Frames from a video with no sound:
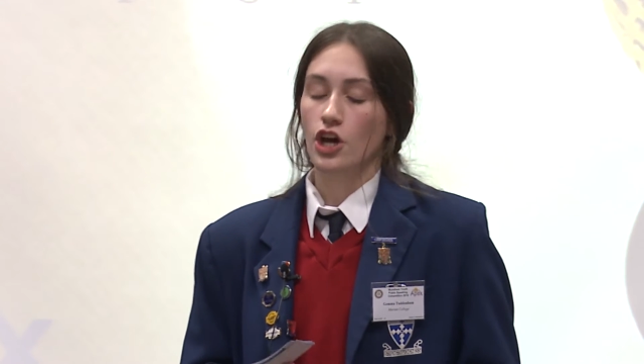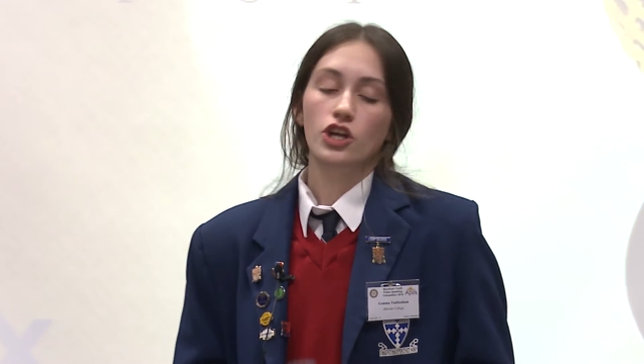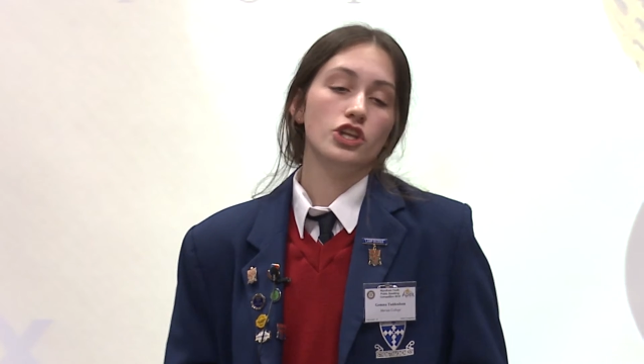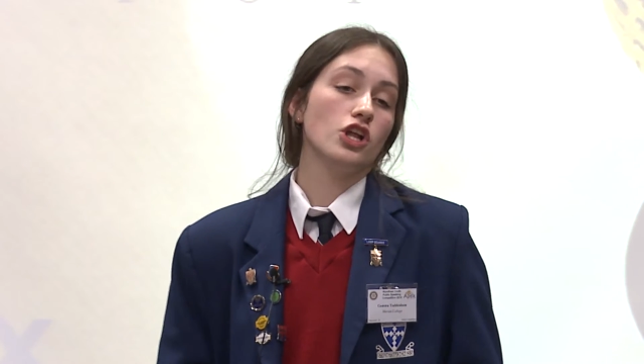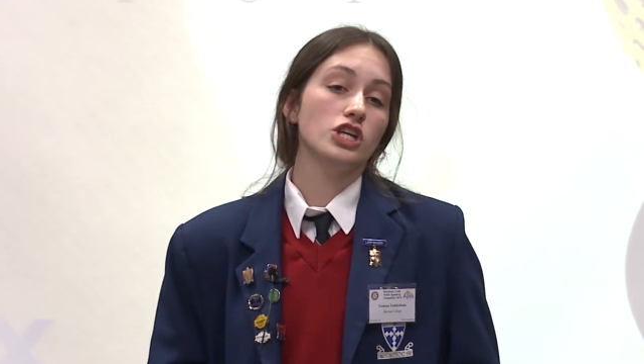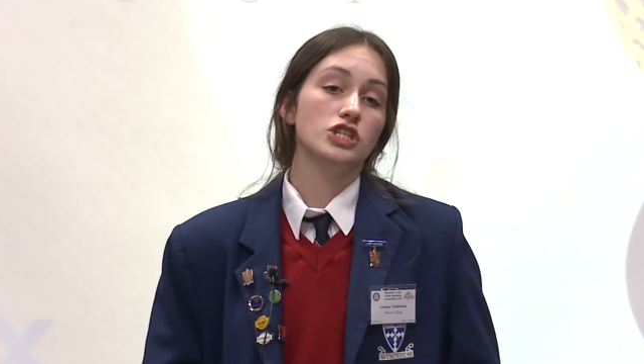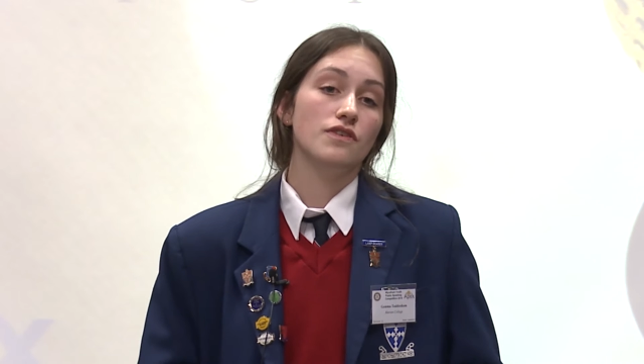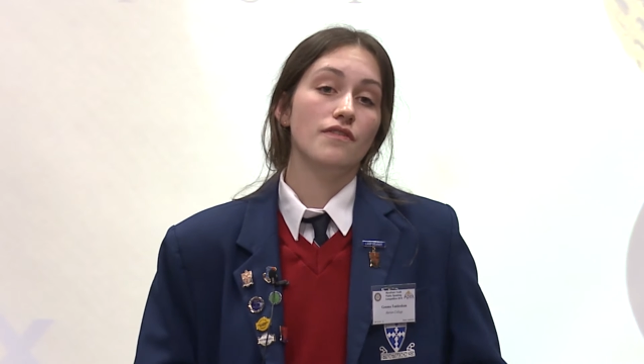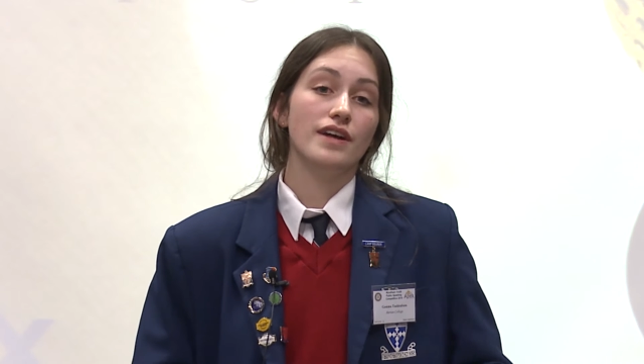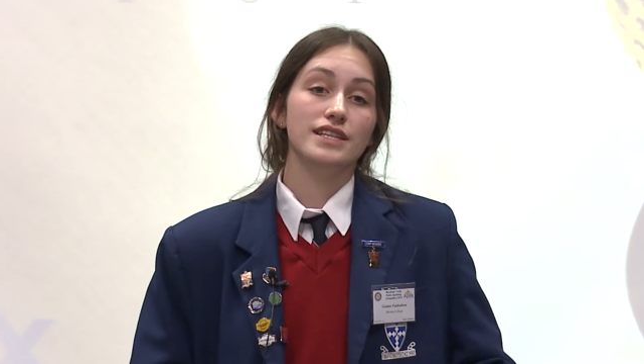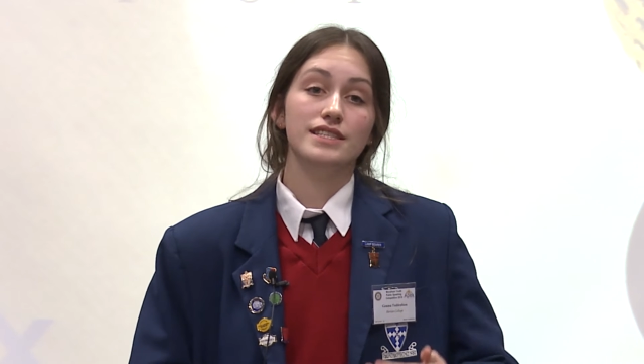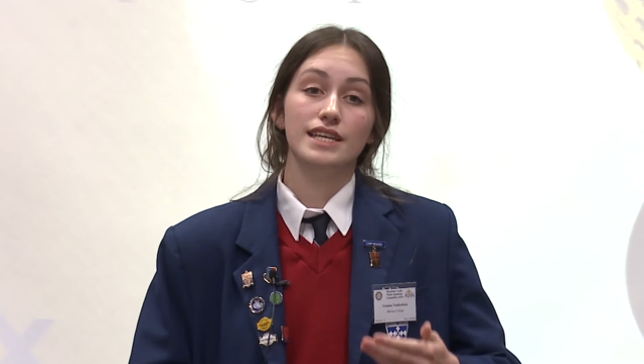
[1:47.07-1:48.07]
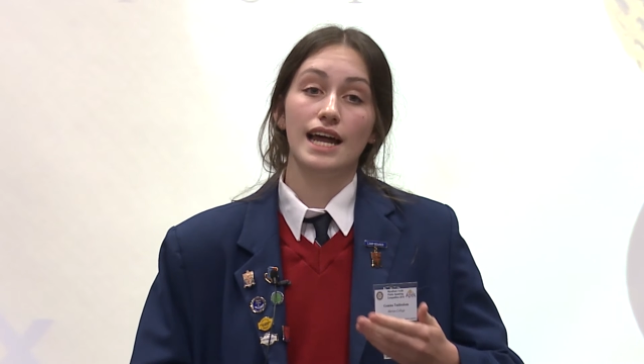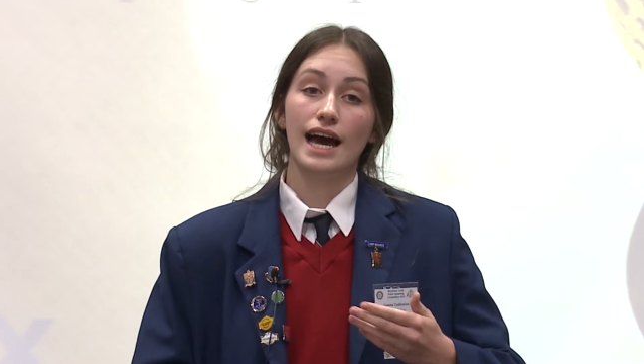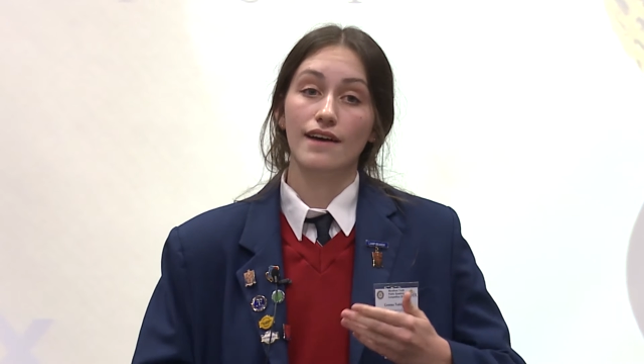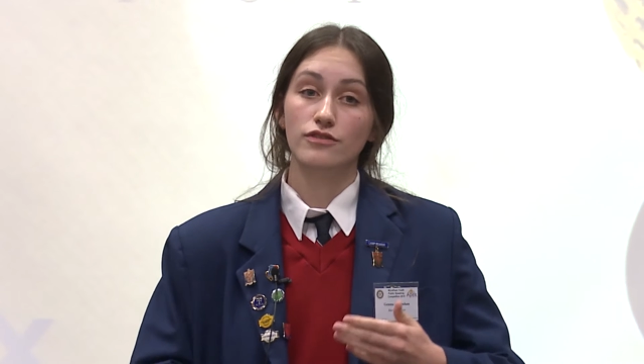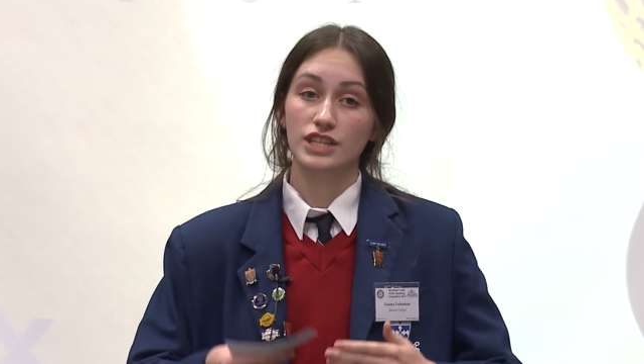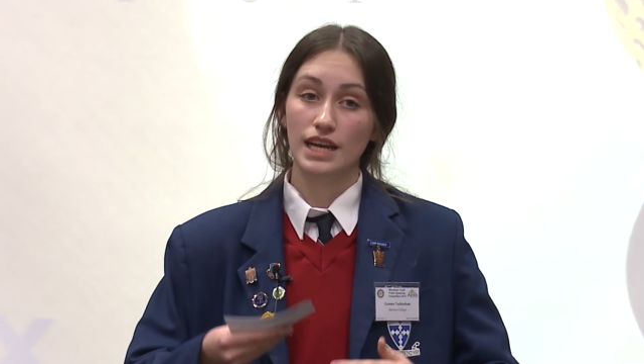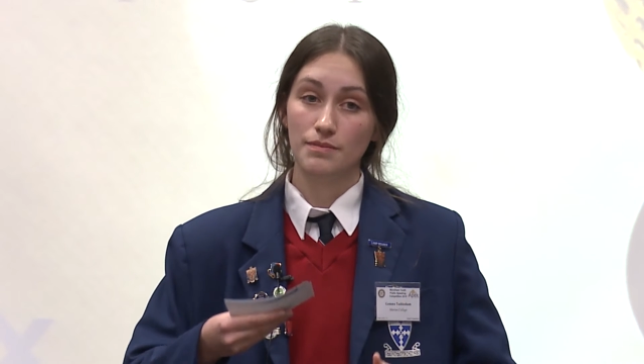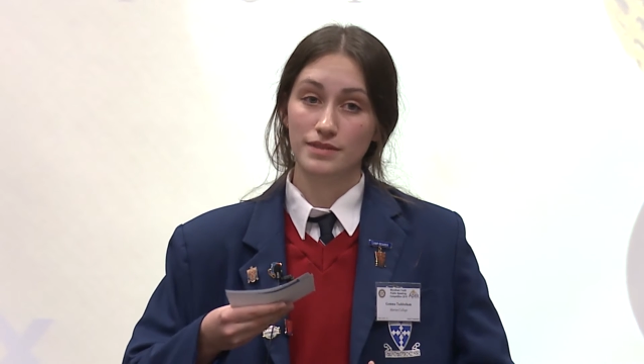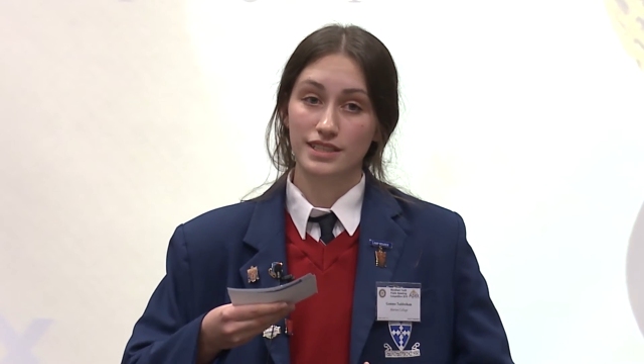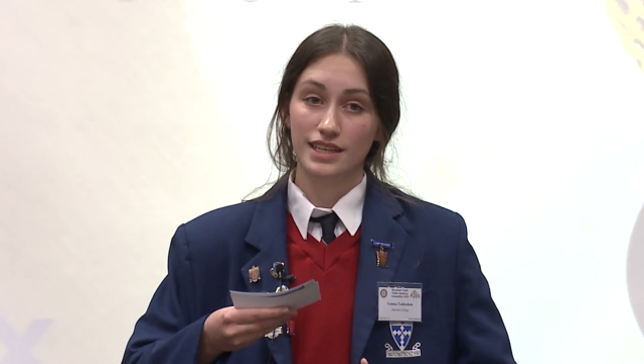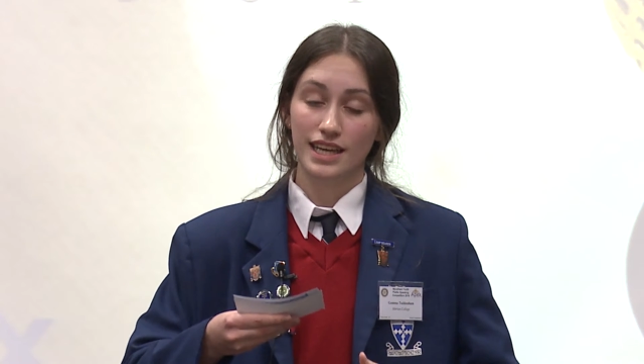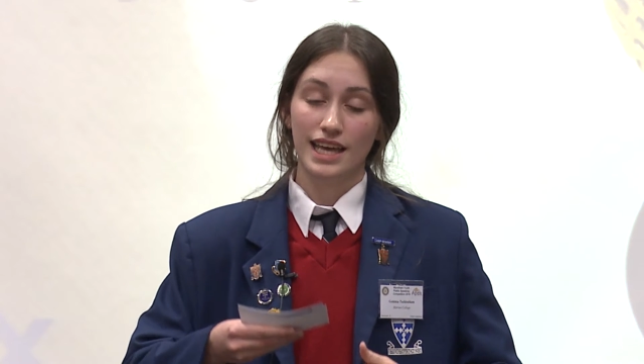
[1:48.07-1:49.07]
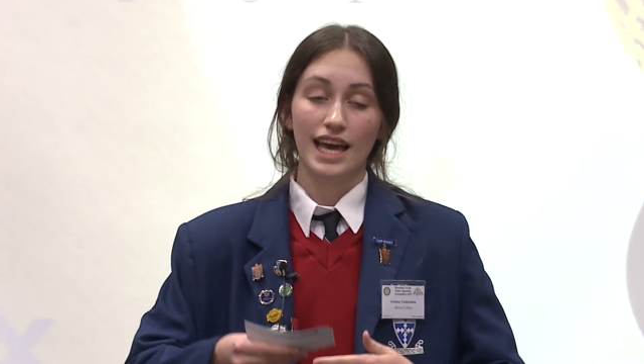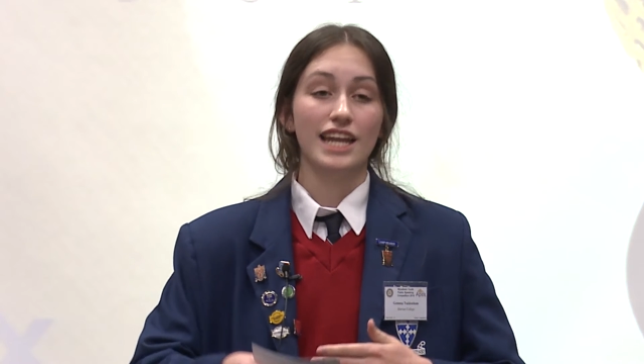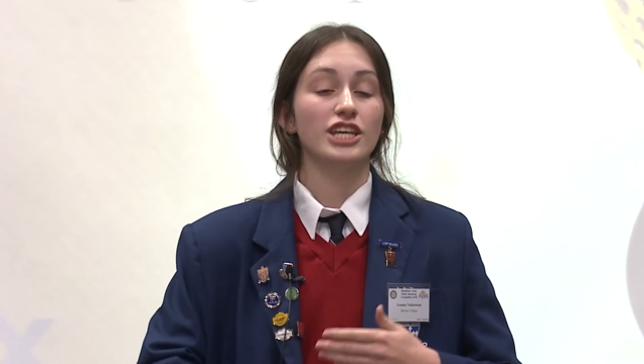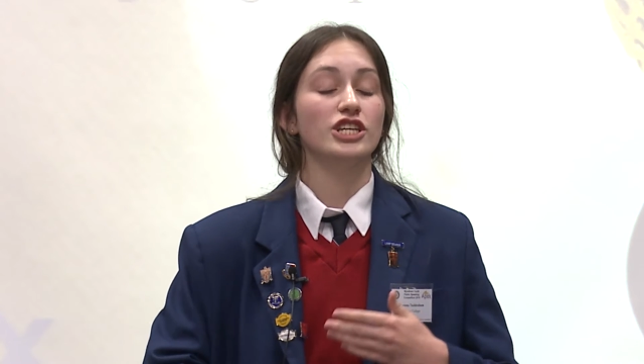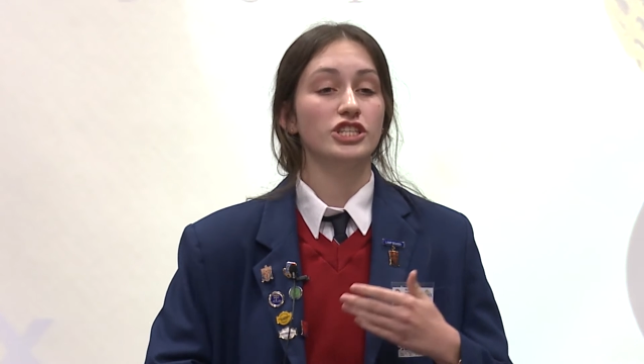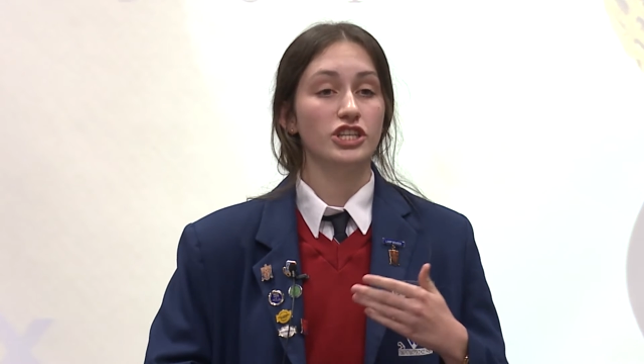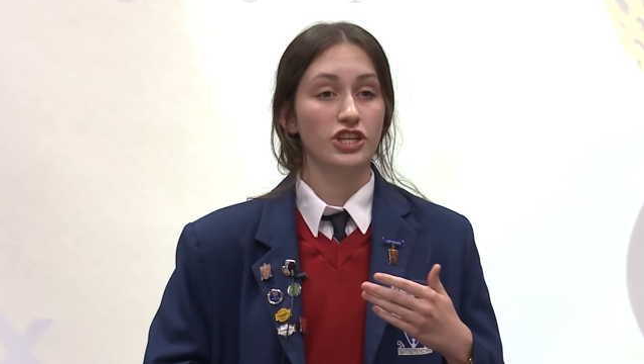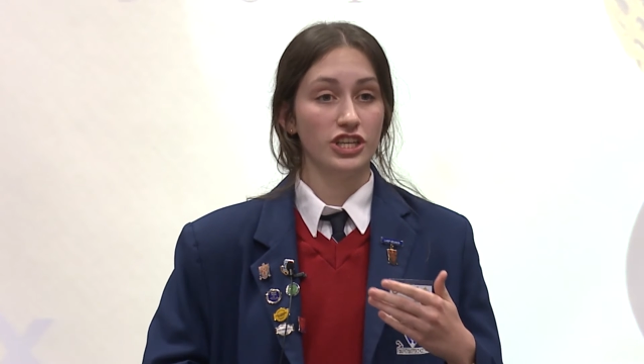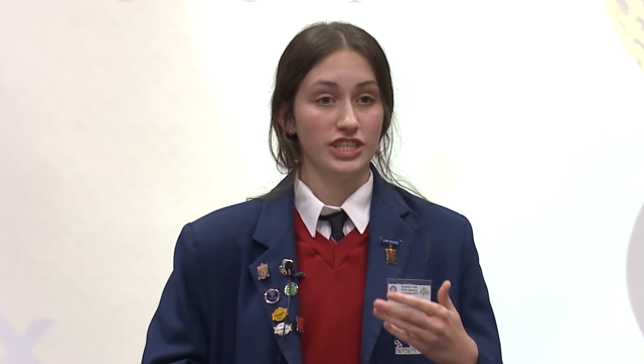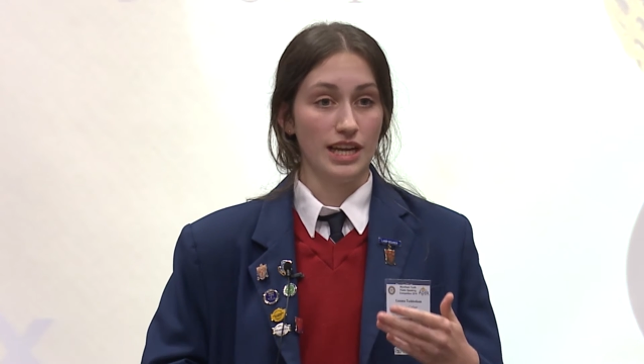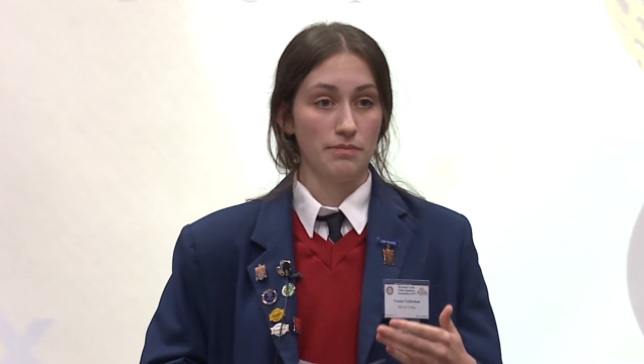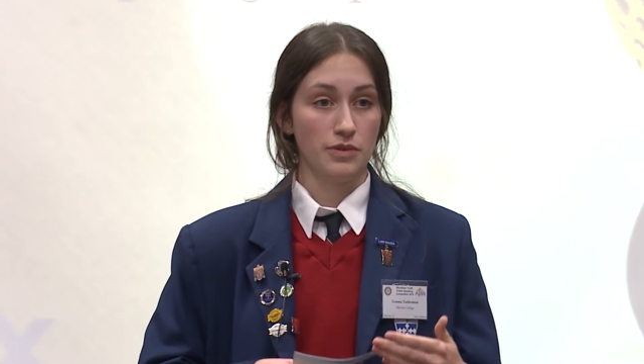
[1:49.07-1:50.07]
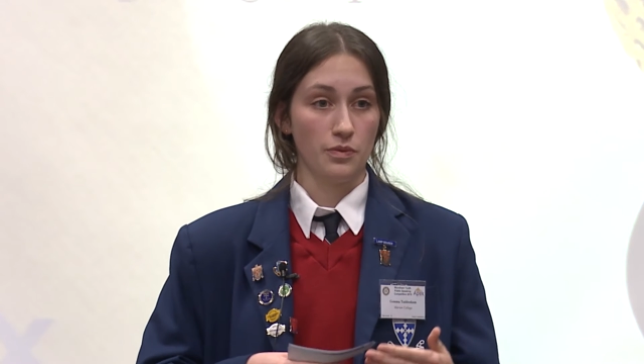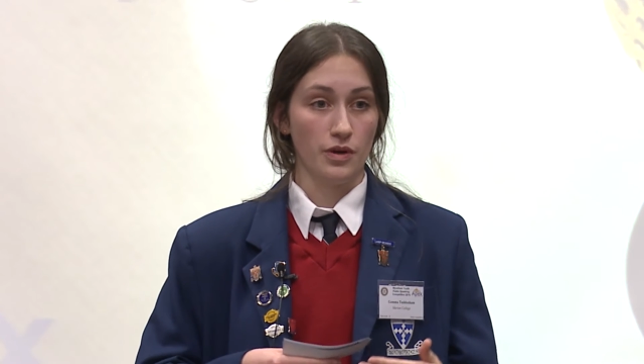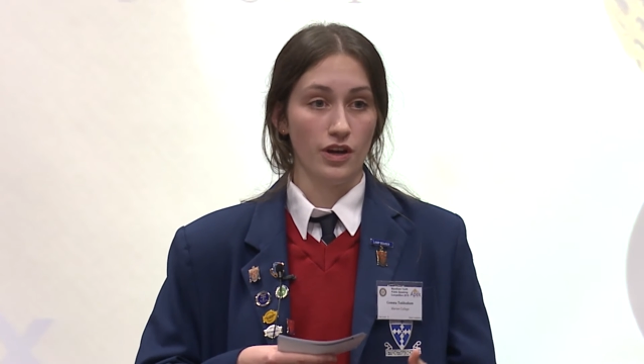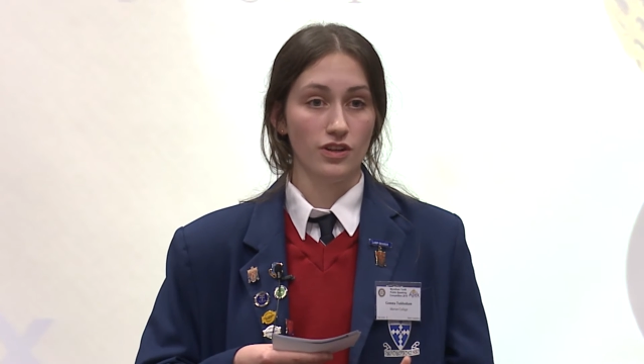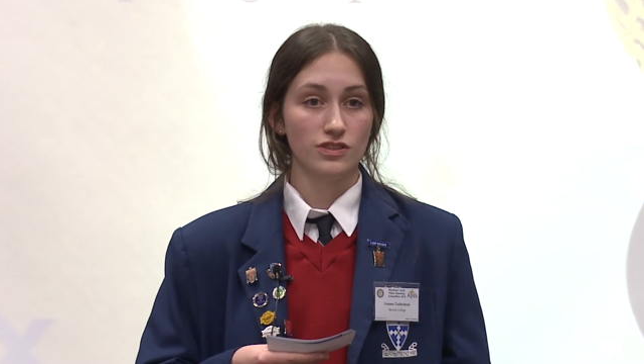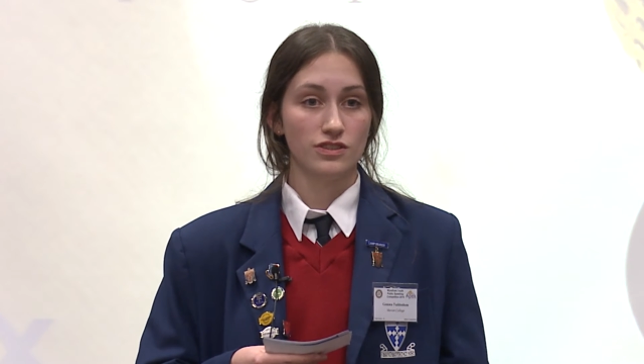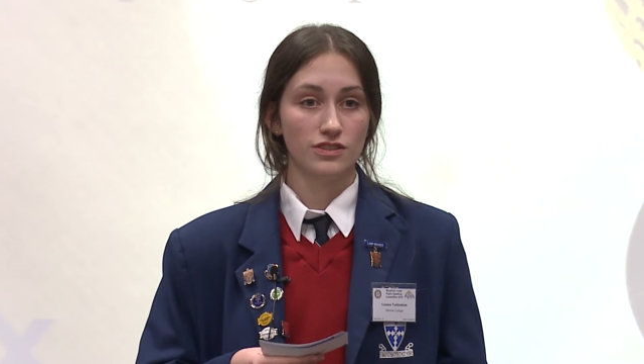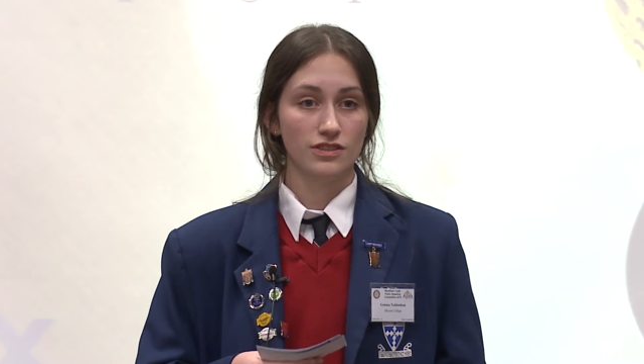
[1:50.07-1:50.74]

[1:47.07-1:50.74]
knowledge of events that have shaped and continue to shape the world,